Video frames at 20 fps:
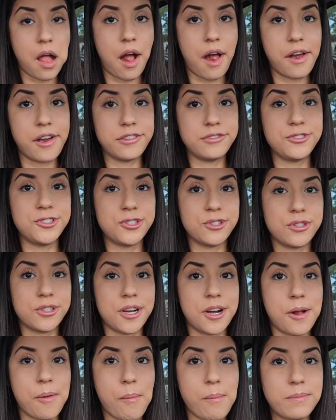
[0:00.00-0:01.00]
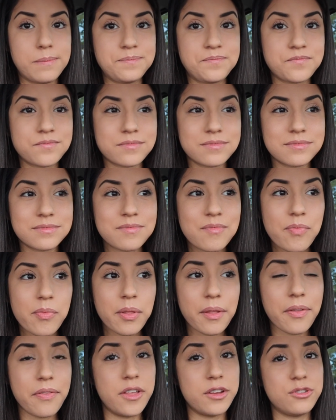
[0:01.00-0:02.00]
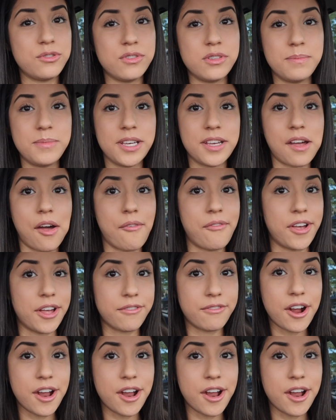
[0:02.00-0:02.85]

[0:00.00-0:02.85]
I just thought that she was being a fake